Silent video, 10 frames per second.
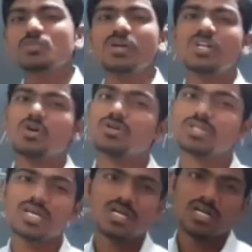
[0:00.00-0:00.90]
but not
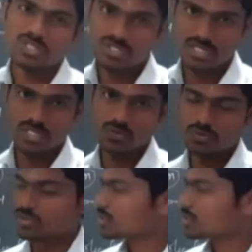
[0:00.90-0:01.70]
the solute.